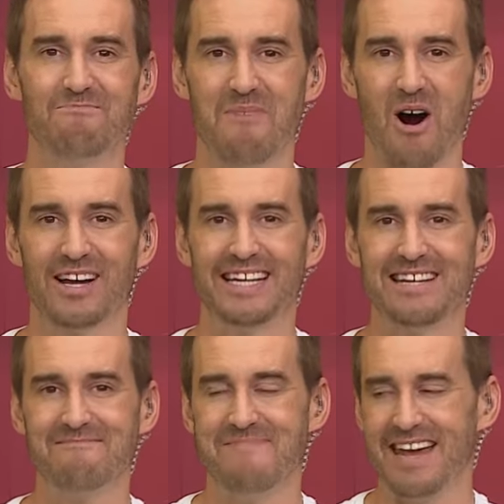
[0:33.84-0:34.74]
Retail
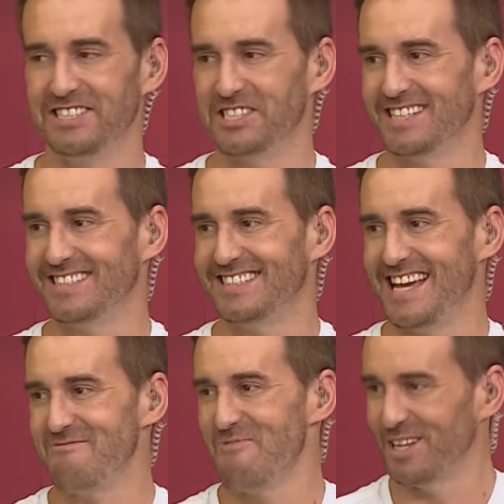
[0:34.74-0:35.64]
Marketing Manager.
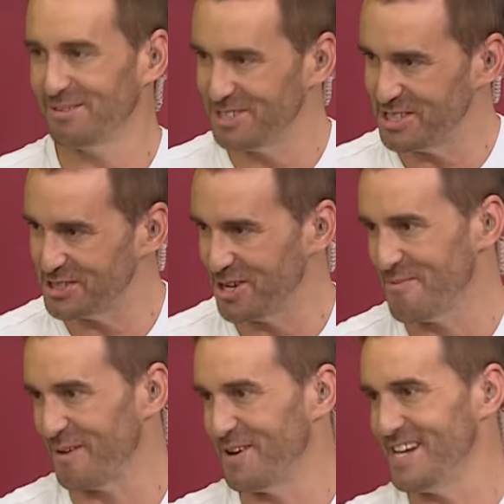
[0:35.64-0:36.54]
Jiten, welcome to the show,
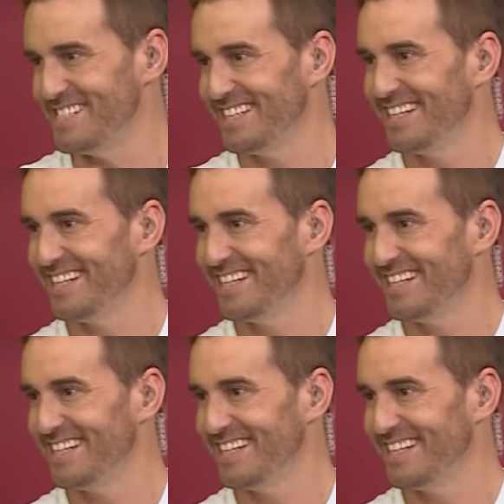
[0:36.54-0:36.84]
my friend.